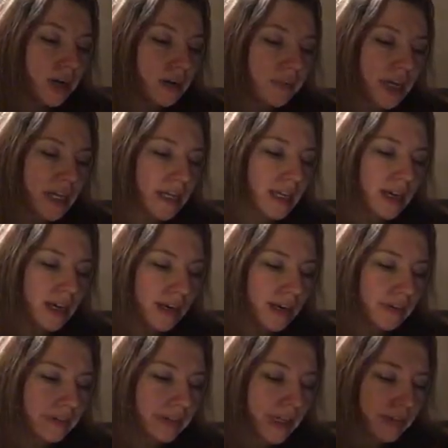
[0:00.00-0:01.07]
any kind of
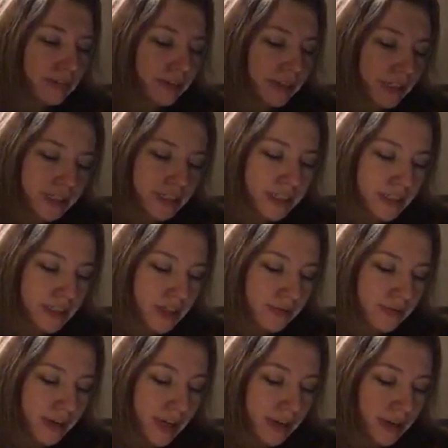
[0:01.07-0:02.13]
like religious stuff
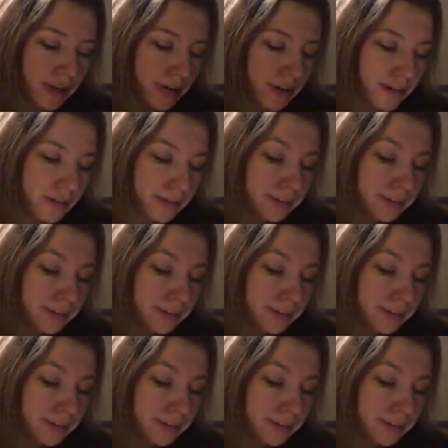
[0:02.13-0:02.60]
at all.